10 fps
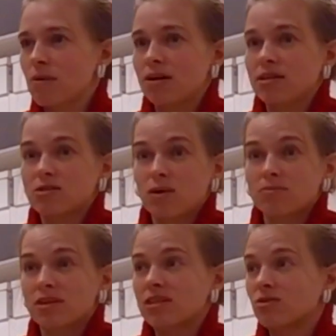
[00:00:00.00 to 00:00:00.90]
Peabody's
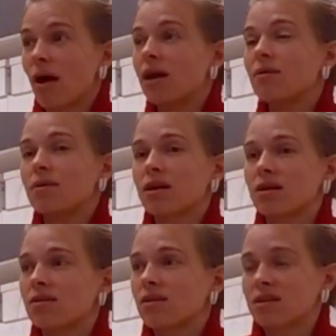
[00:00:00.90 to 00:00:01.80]
website. So anyone
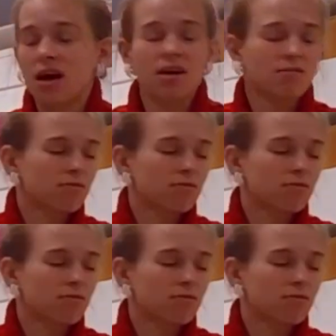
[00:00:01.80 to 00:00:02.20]
can look at that.